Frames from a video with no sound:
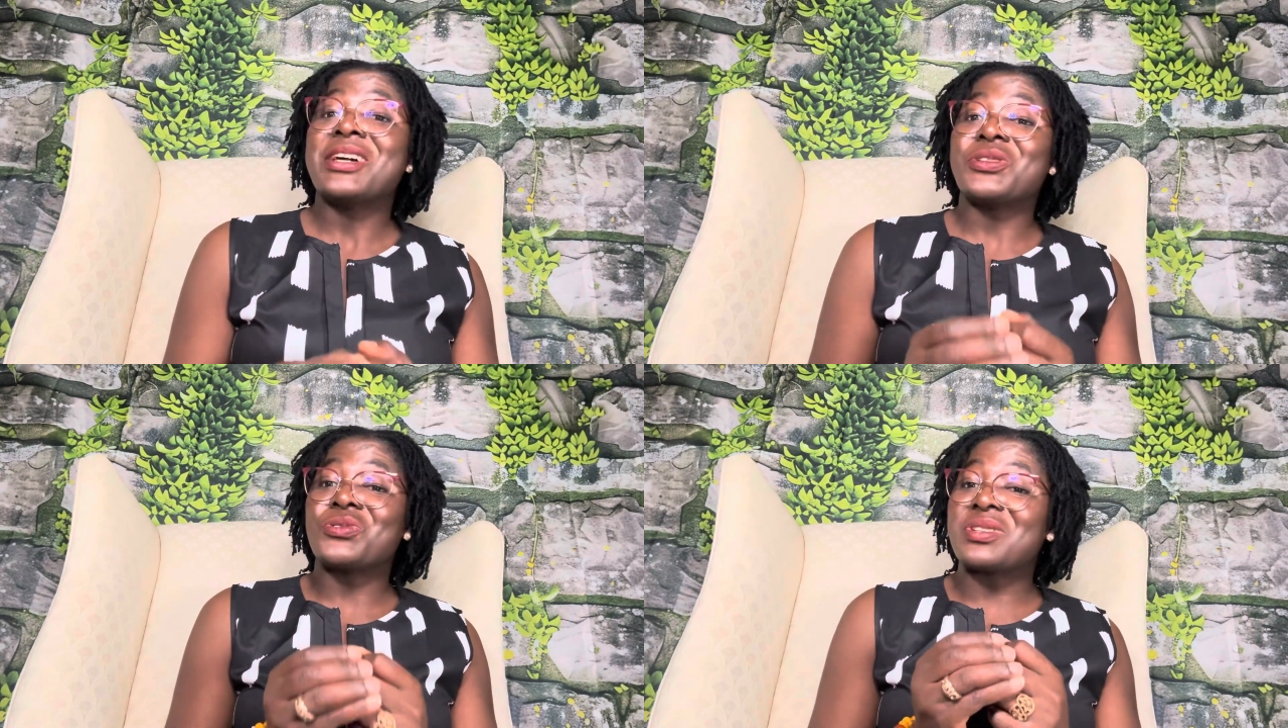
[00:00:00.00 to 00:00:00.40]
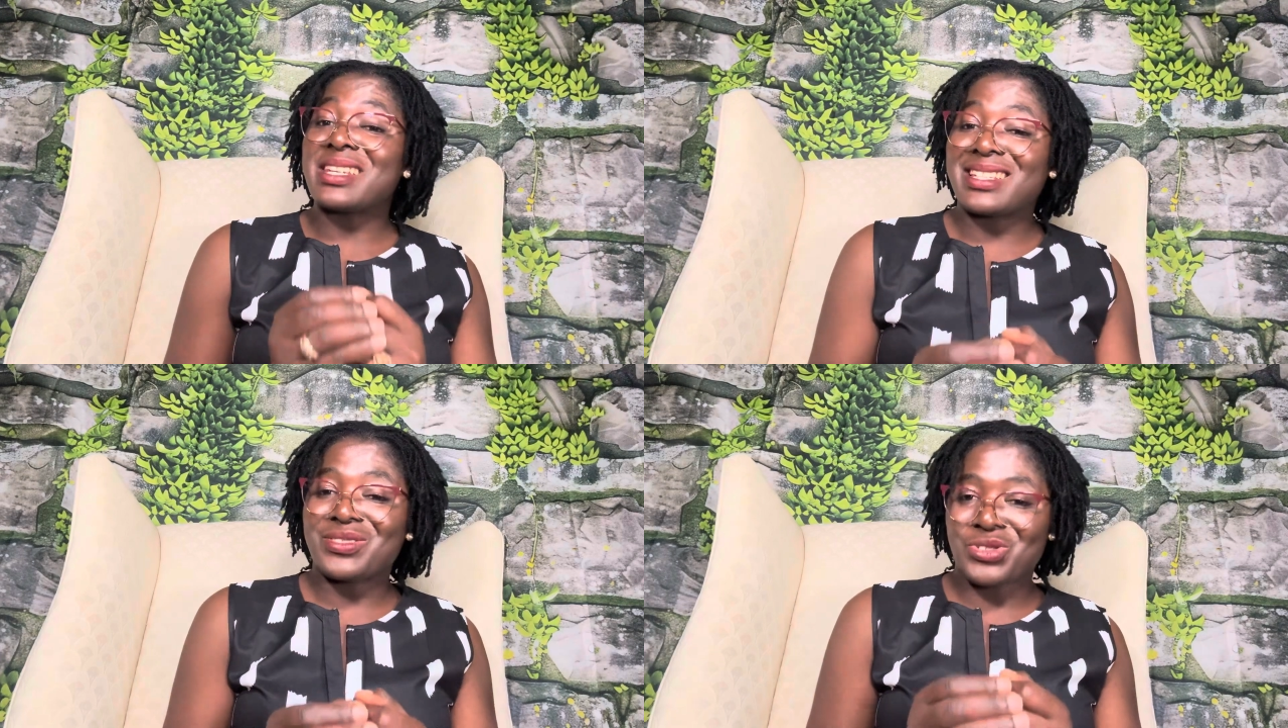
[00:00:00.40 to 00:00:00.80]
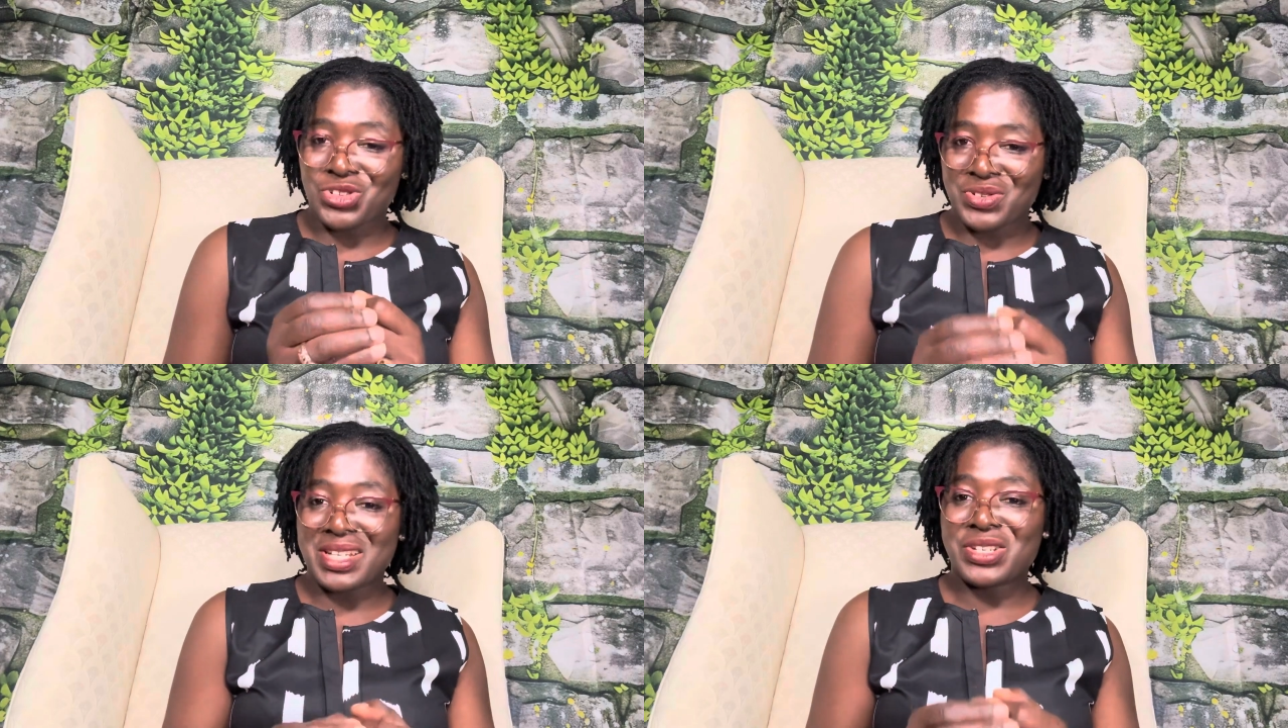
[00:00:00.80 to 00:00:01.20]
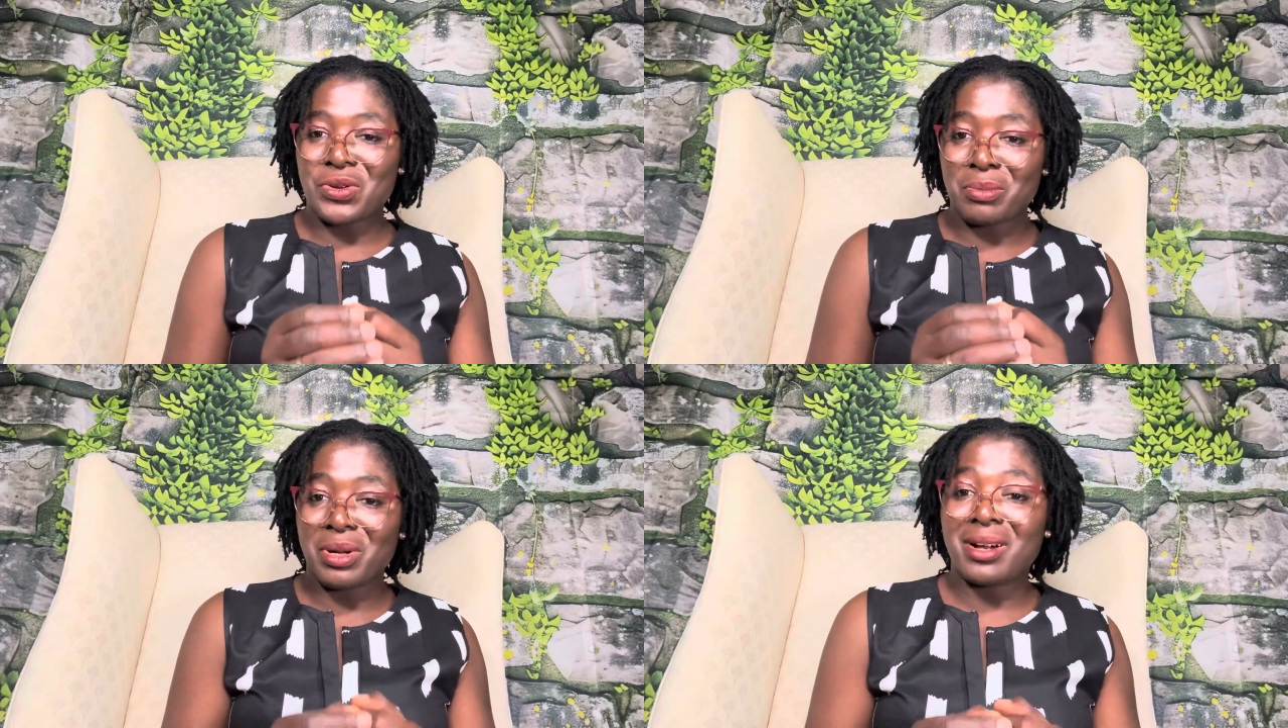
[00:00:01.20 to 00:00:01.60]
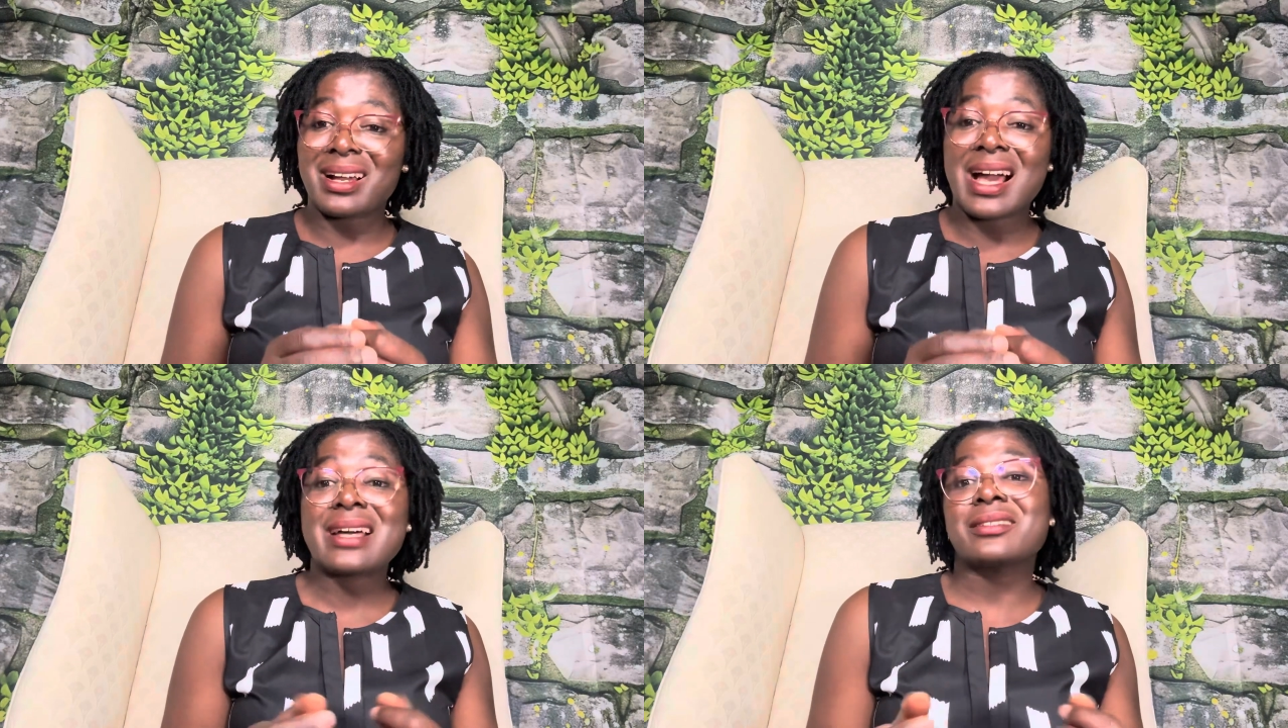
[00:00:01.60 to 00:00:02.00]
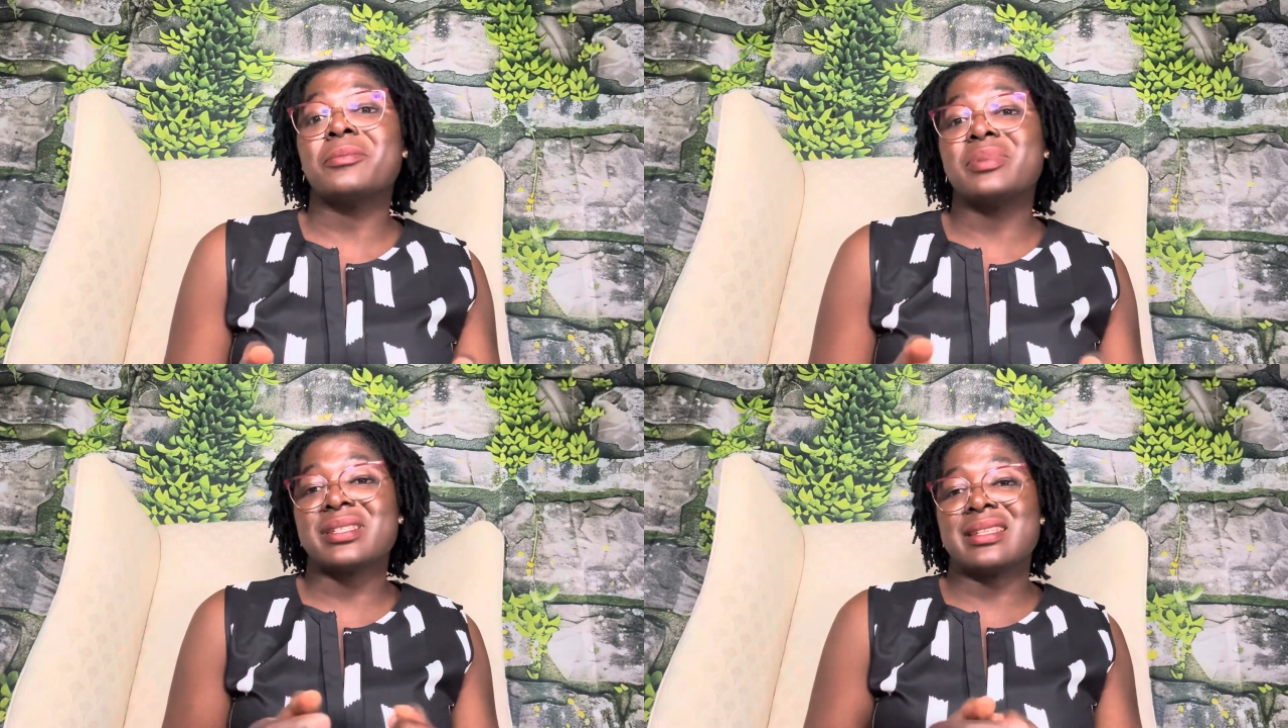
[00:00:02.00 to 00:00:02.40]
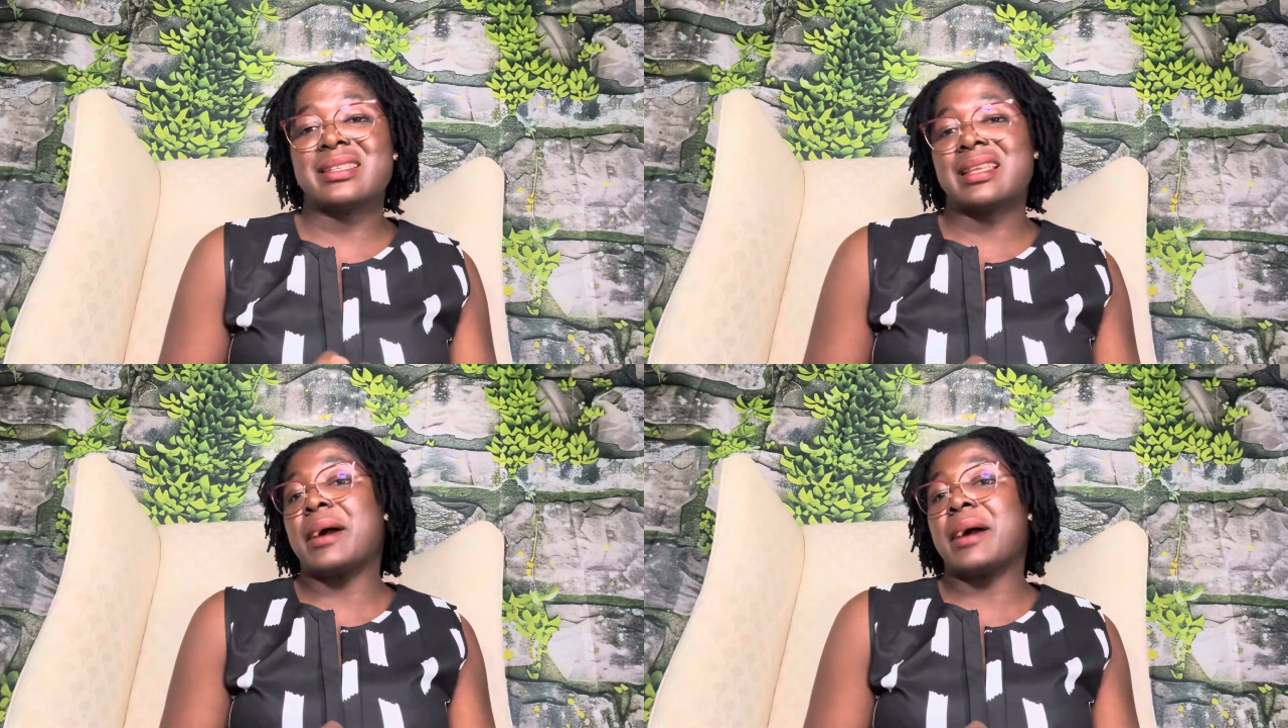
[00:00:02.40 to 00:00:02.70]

You need to treat your blog as a business.